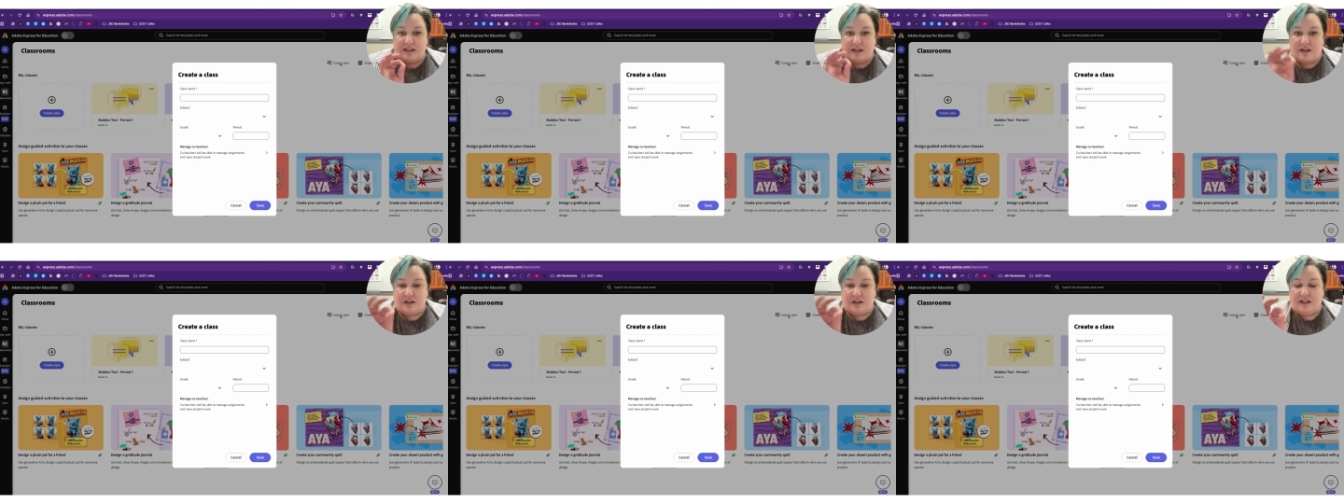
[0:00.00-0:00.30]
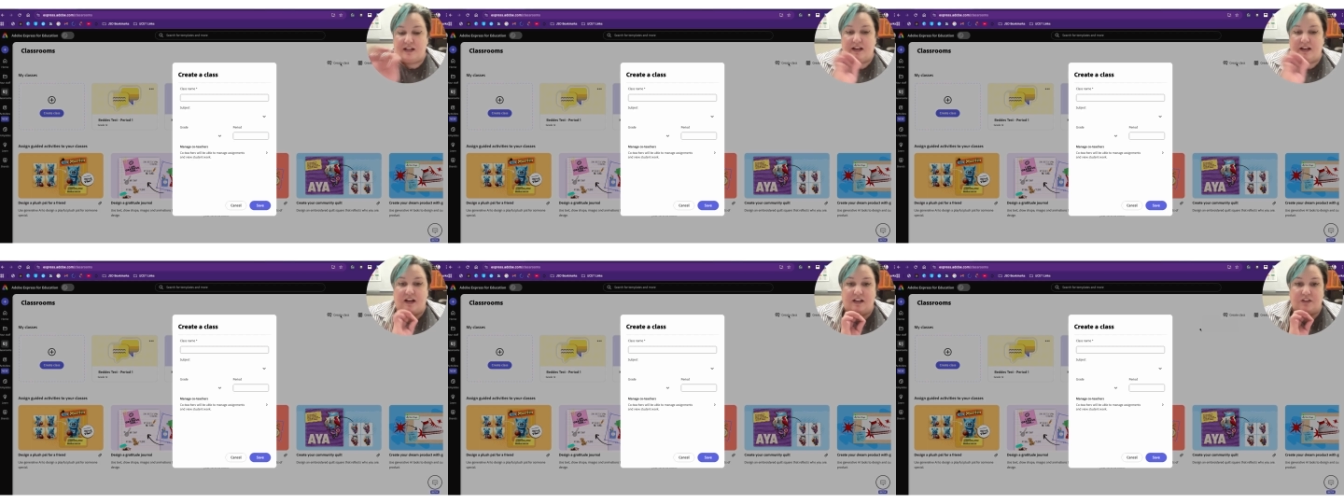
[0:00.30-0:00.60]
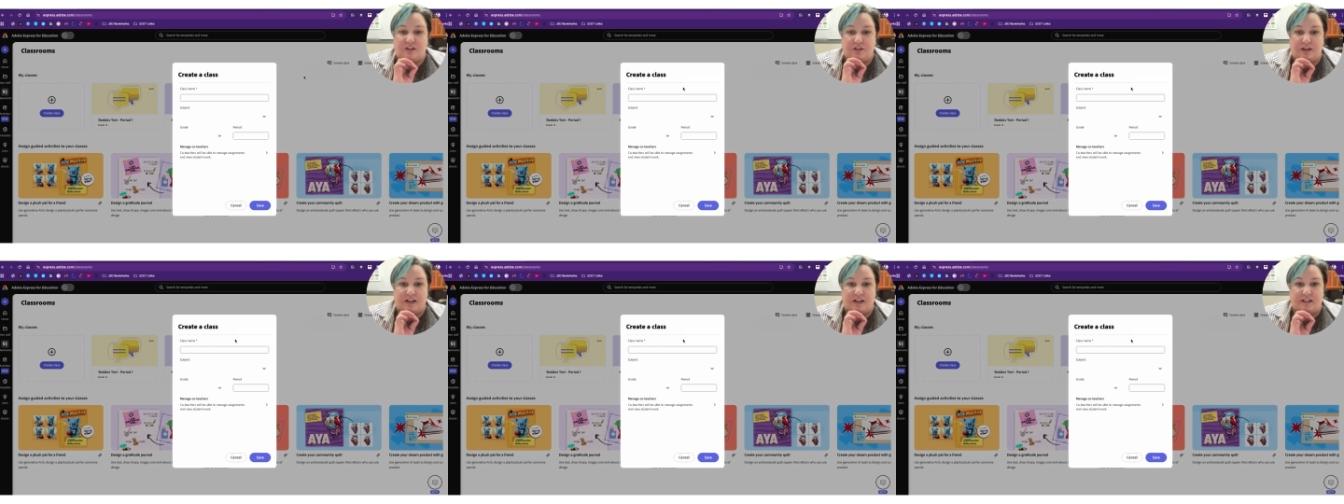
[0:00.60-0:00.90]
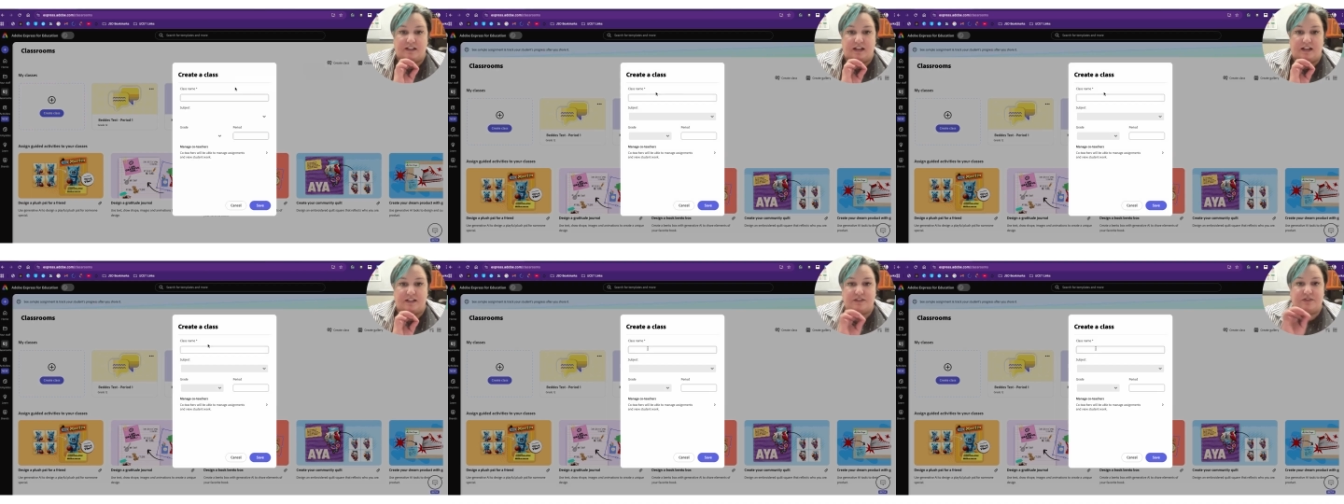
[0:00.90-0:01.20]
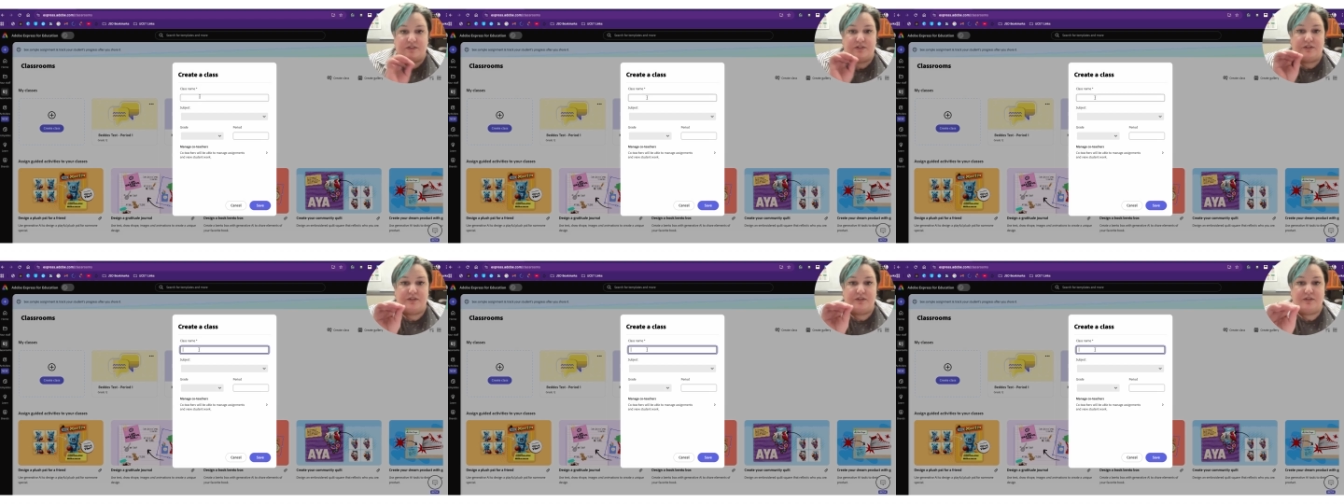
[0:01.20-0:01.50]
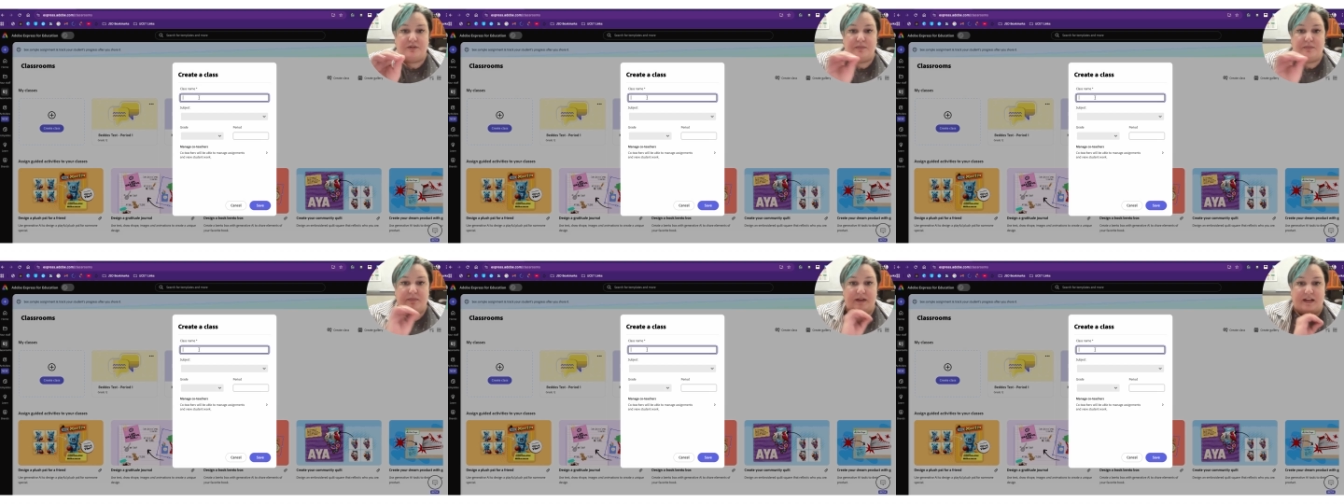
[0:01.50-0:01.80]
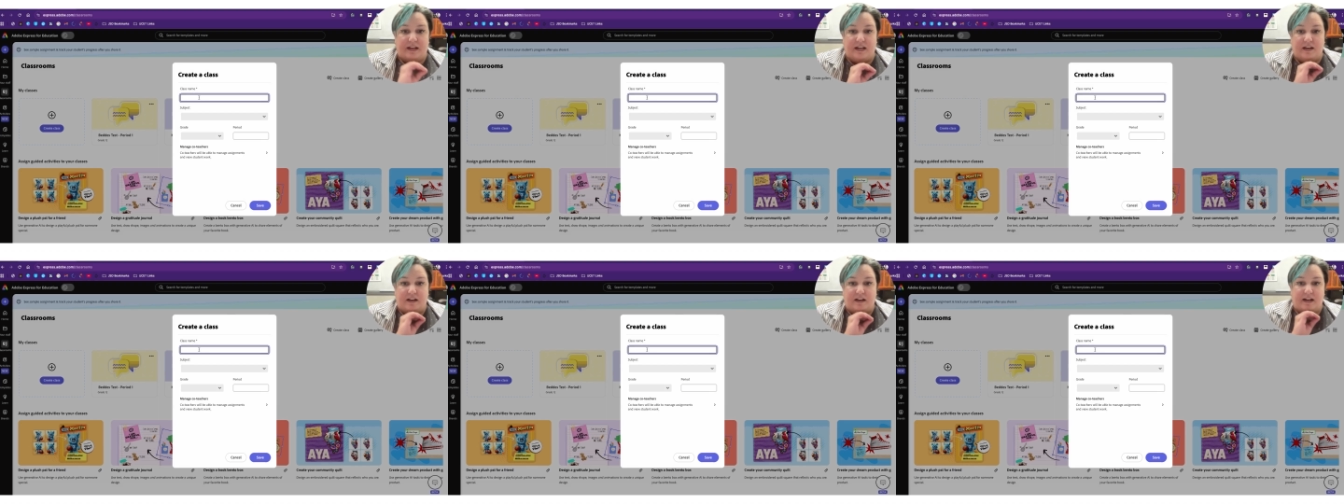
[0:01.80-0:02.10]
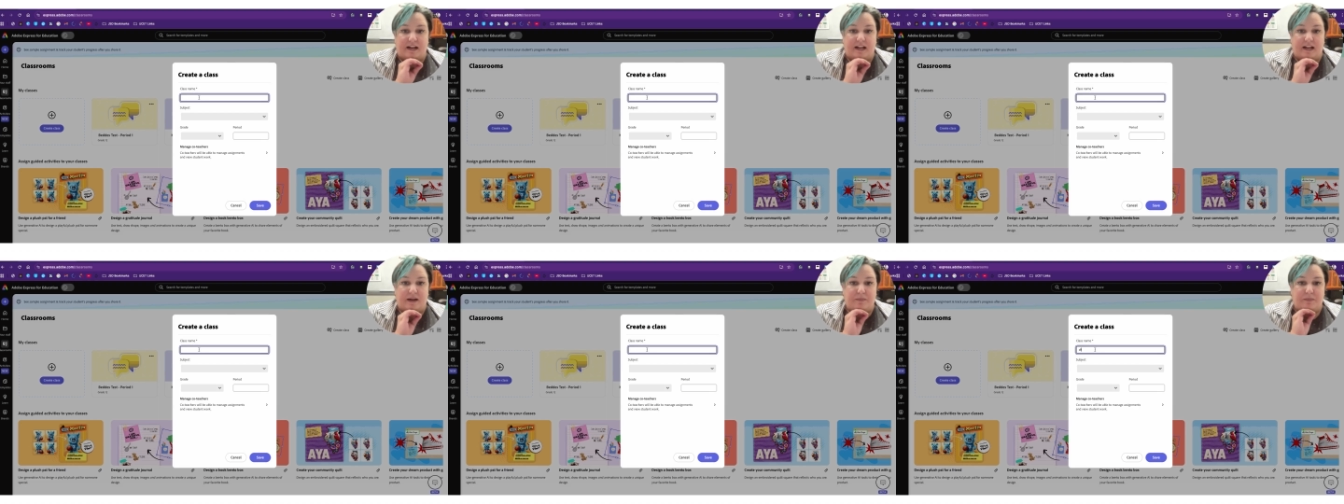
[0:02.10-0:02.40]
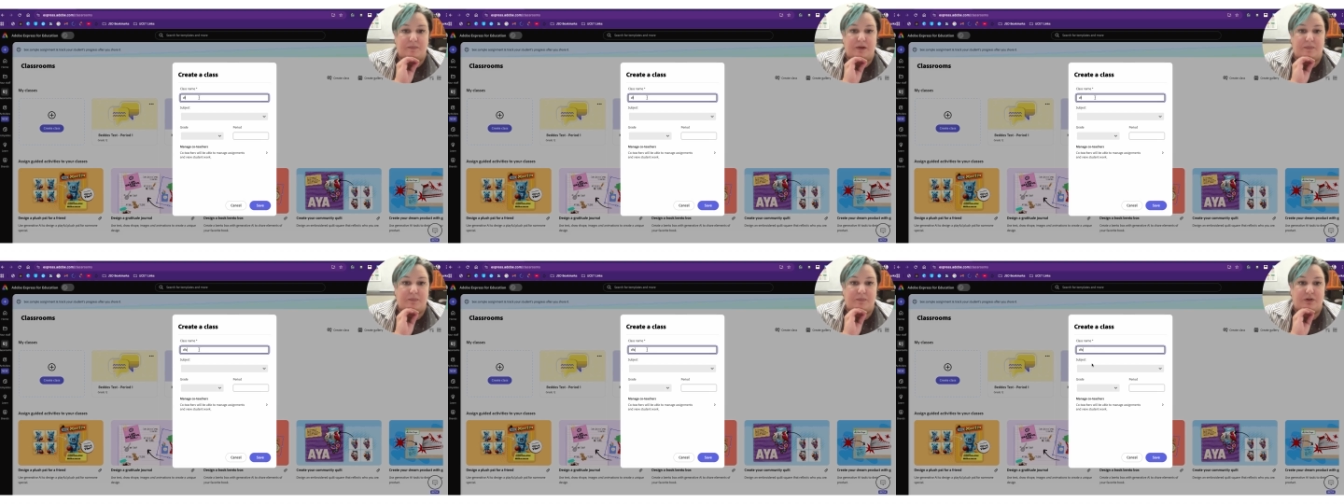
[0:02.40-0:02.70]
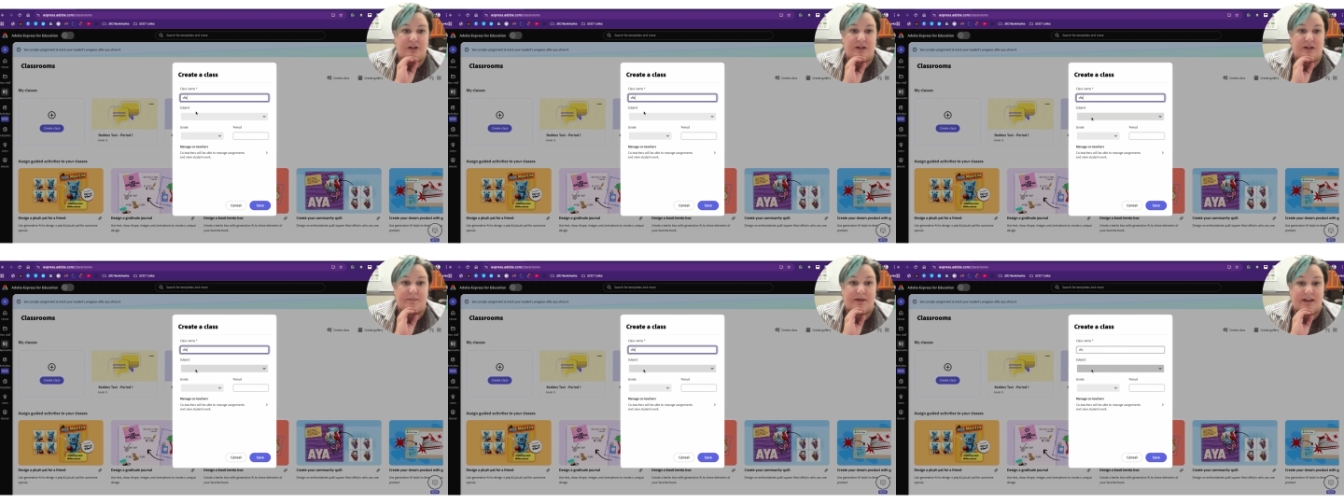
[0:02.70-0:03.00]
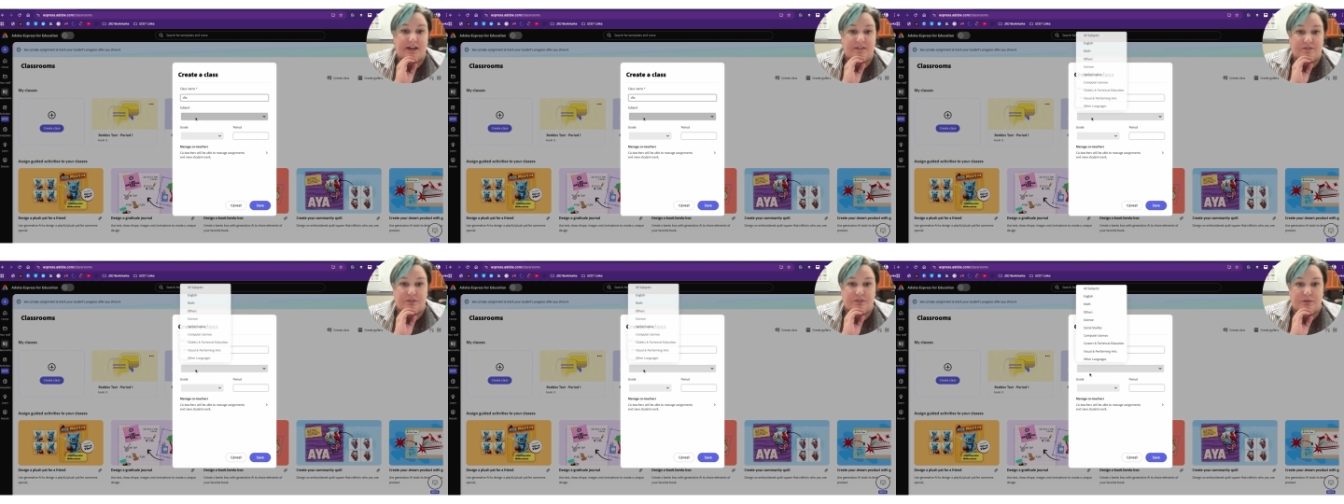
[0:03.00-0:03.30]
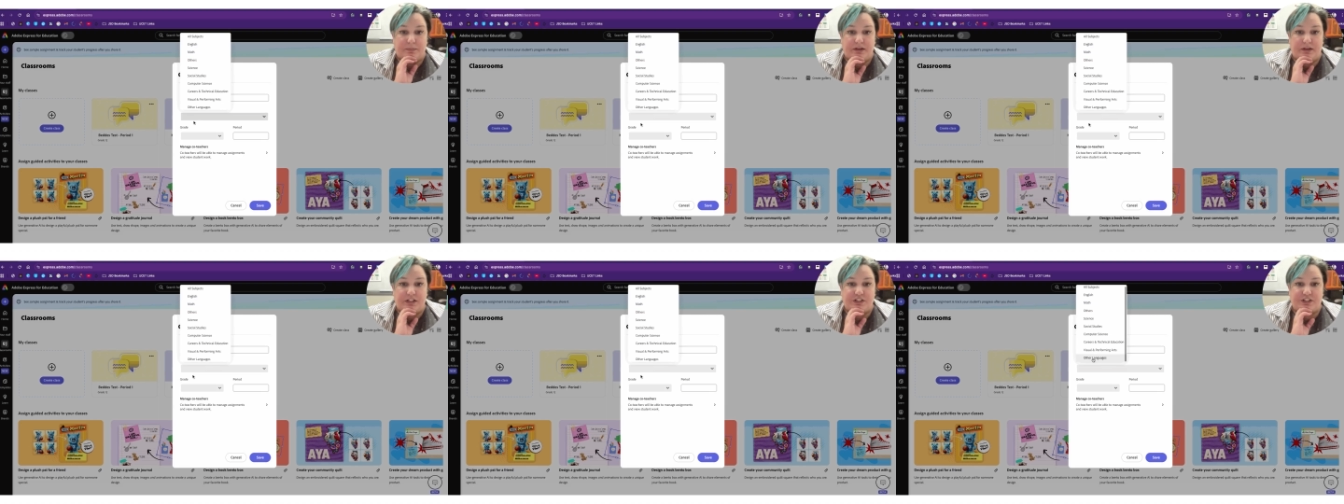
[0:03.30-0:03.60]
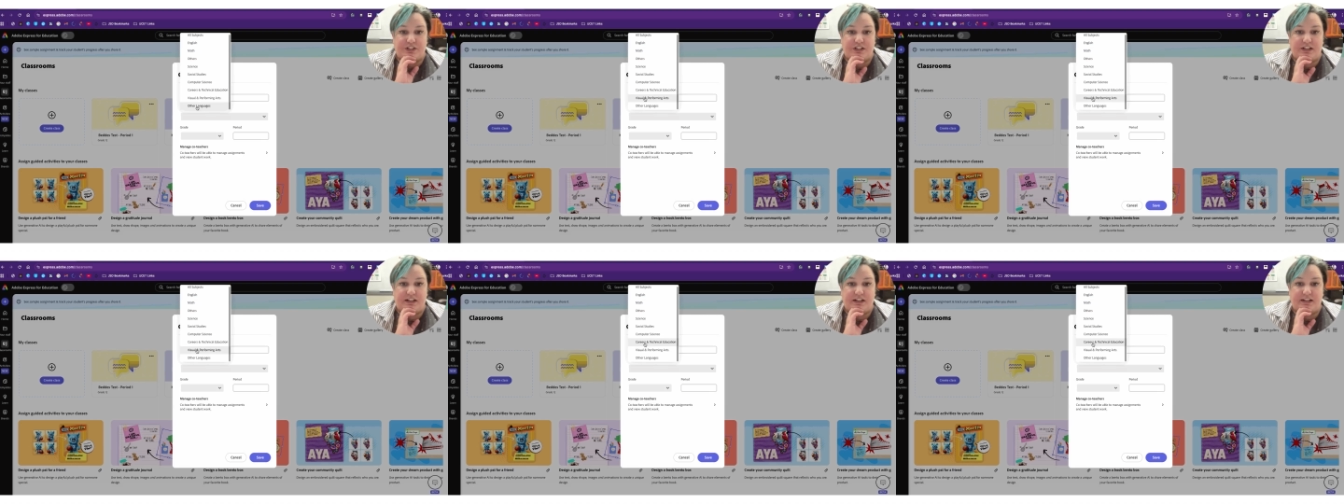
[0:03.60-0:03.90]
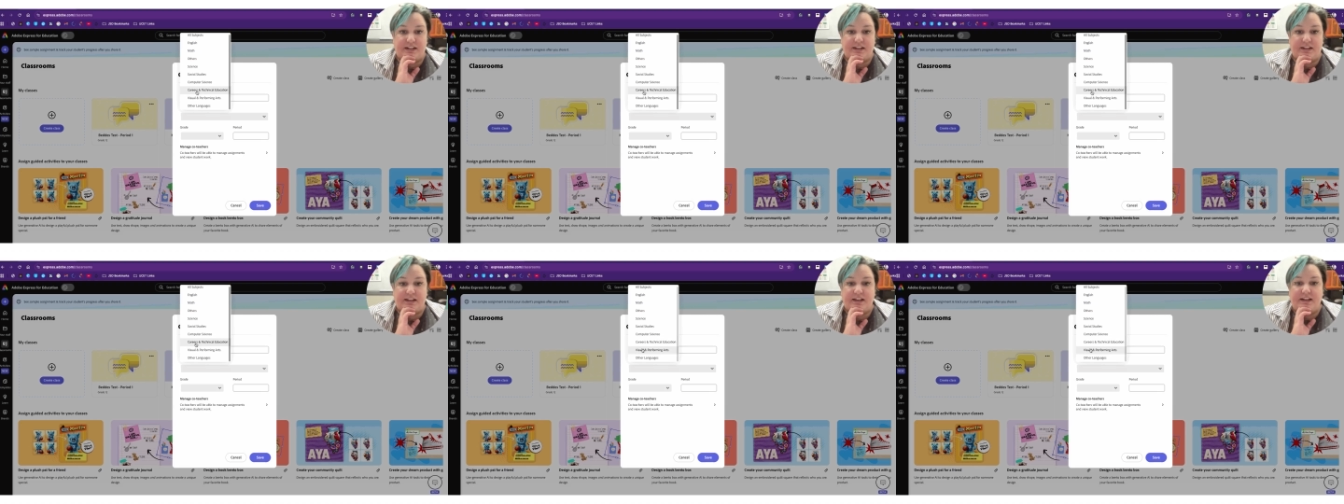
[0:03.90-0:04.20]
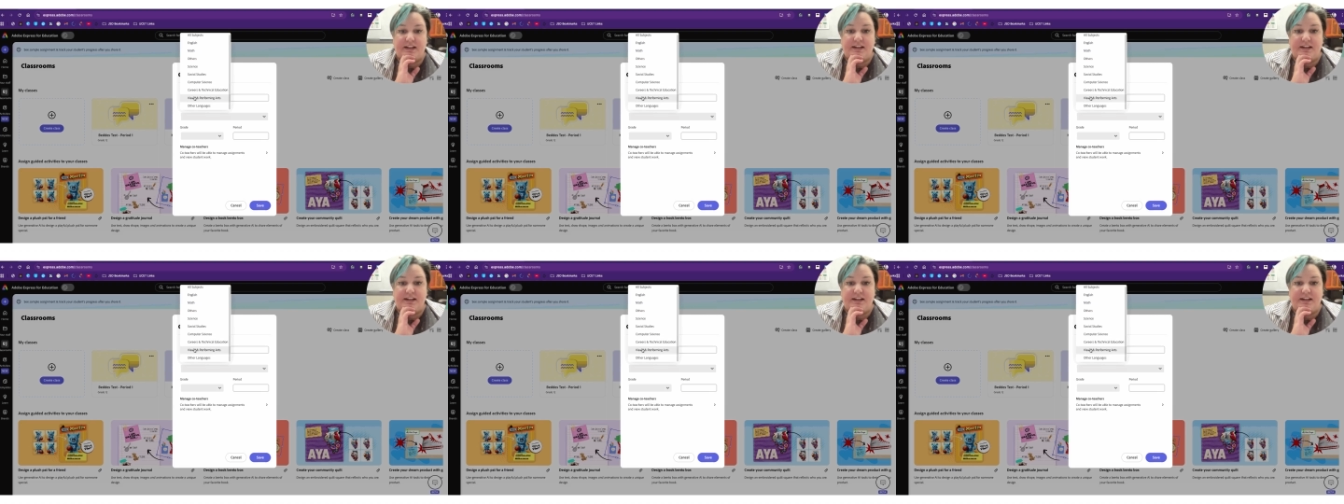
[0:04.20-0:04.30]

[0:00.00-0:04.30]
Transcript: click on Create Classroom. Here I am inputting my information,